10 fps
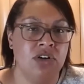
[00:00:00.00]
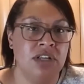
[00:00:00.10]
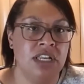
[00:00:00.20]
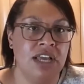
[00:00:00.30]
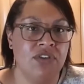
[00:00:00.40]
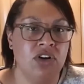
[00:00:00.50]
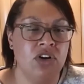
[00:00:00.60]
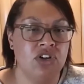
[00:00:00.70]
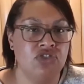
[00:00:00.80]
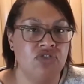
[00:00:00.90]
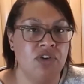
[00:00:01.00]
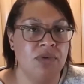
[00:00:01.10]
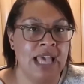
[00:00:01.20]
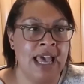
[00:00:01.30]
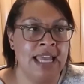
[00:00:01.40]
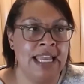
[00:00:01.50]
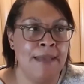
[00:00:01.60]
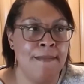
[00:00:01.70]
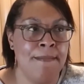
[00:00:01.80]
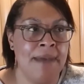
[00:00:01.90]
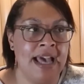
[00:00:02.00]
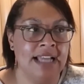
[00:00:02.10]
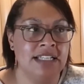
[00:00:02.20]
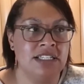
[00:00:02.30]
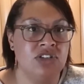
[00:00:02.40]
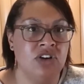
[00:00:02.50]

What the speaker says: enough colostrum can impact